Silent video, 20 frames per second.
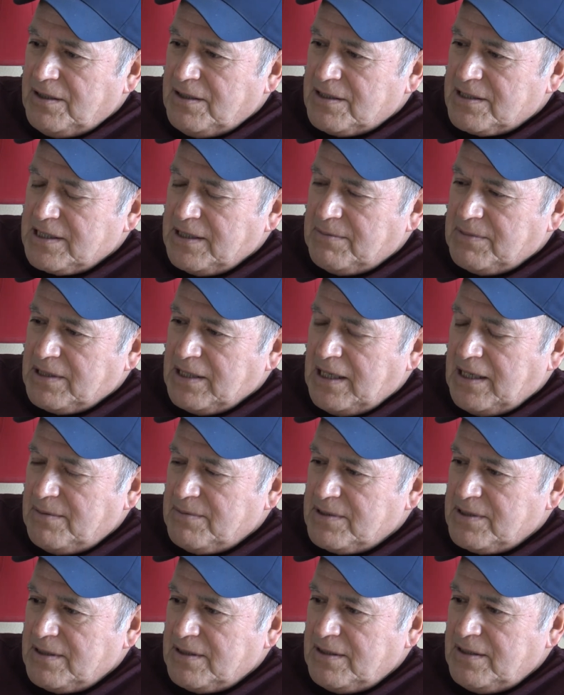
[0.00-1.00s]

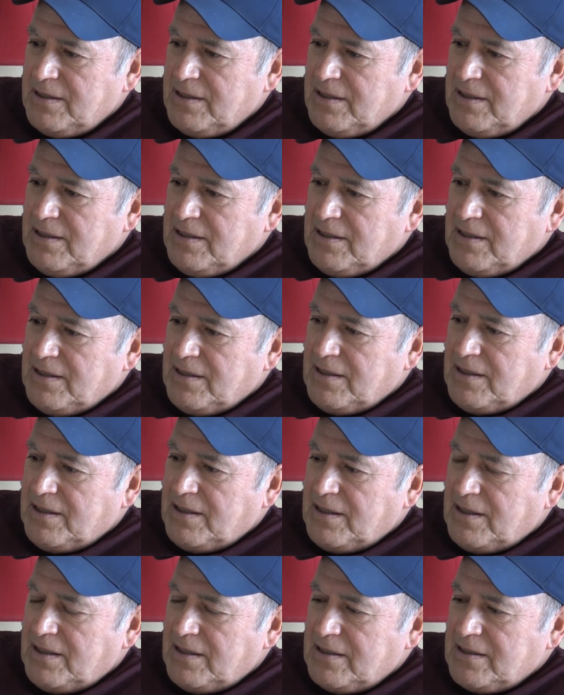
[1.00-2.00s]
Sometimes
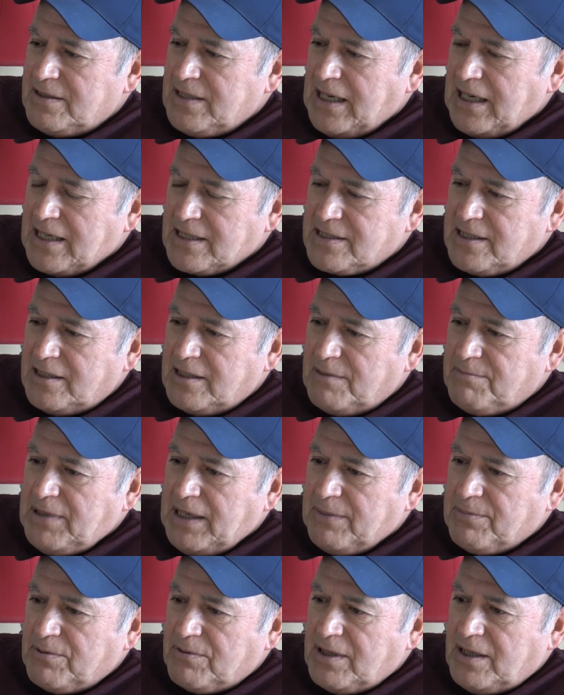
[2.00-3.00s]
he'd take us on our
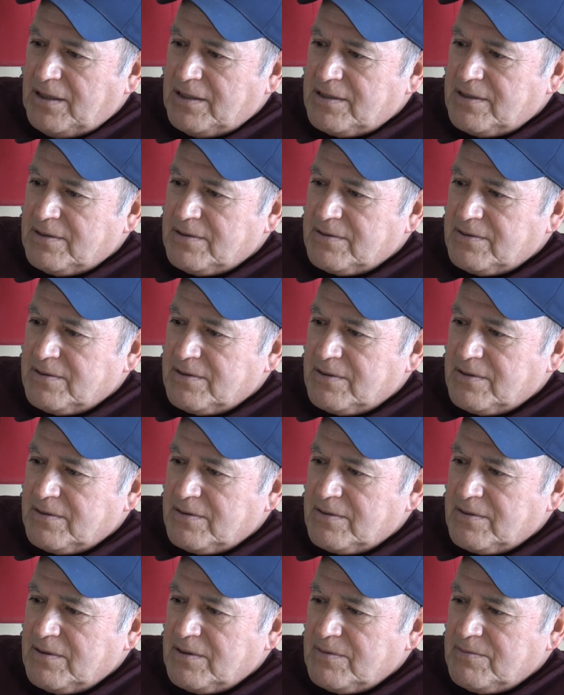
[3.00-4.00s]
paper routes
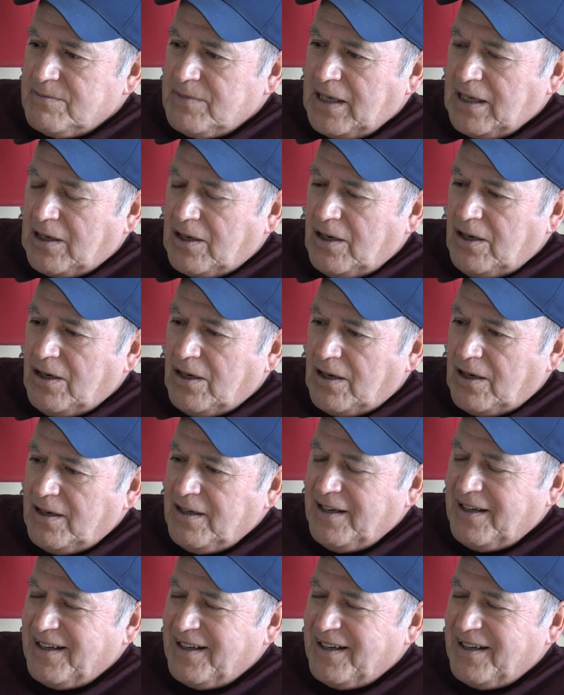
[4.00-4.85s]
by car.